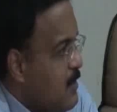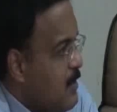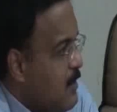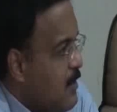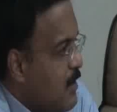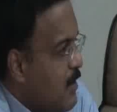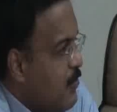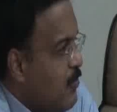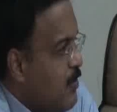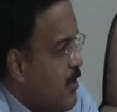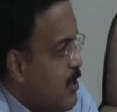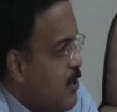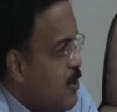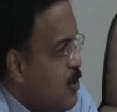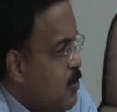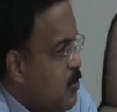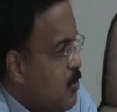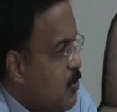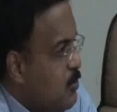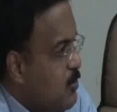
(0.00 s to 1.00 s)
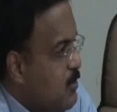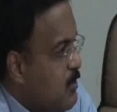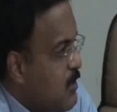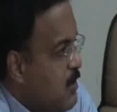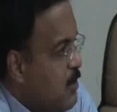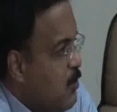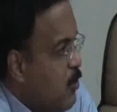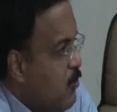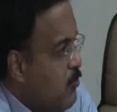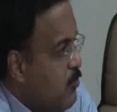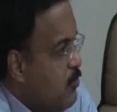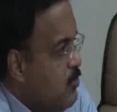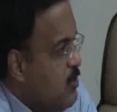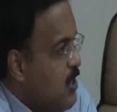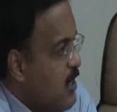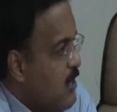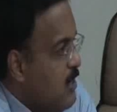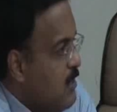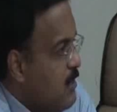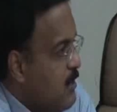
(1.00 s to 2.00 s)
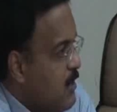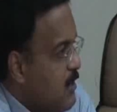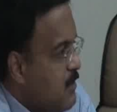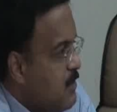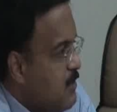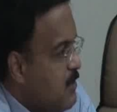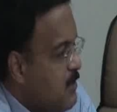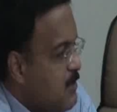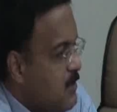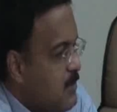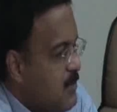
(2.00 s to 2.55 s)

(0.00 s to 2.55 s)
referring to the Corfu Channel case?